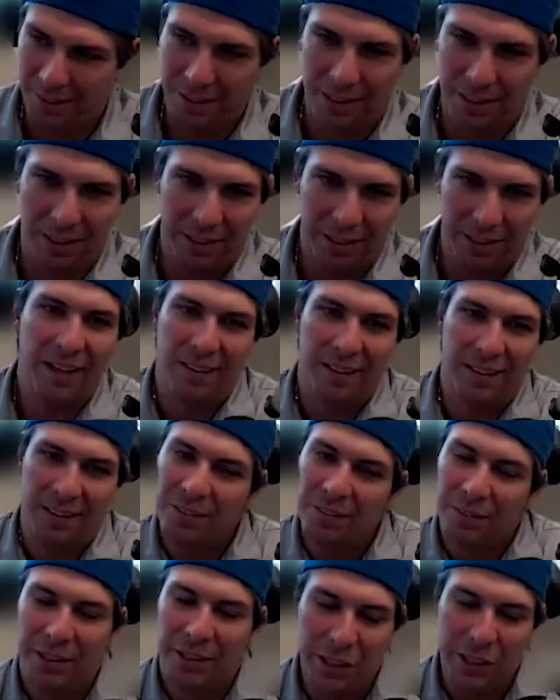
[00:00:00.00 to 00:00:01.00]
we can, yeah,
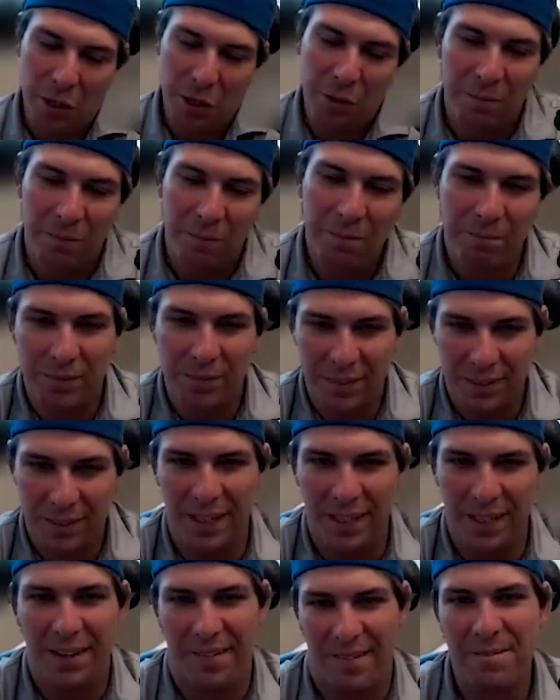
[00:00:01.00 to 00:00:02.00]
exchange those.
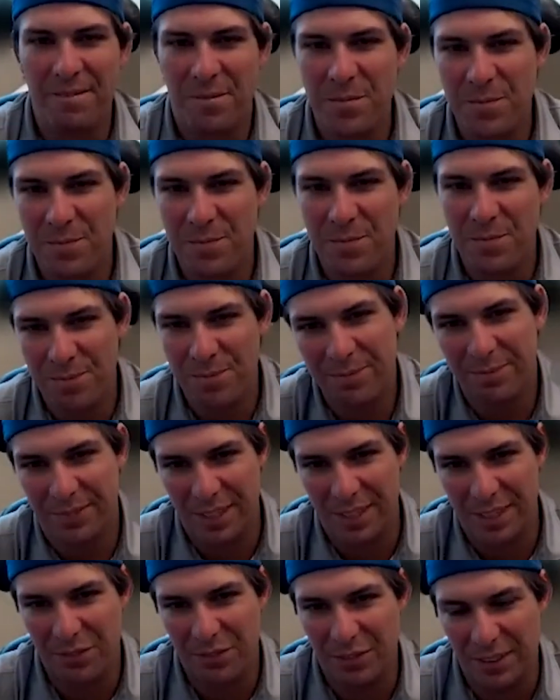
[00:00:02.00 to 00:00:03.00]
Yeah,
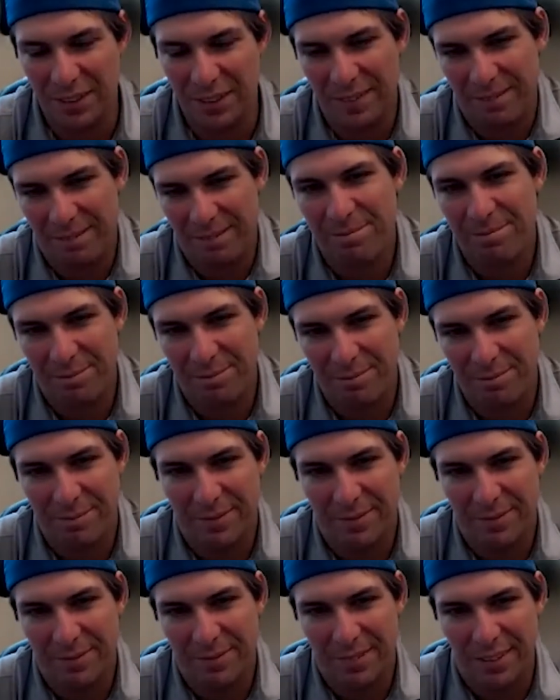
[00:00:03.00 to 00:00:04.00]
definitely.
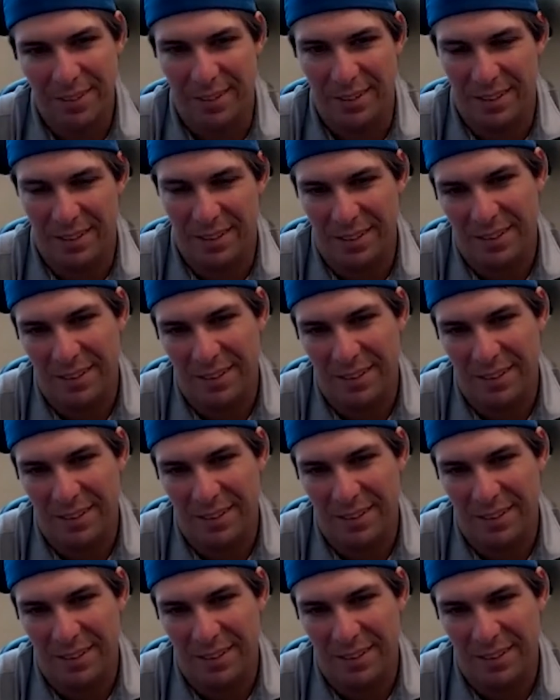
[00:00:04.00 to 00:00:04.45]
Yeah.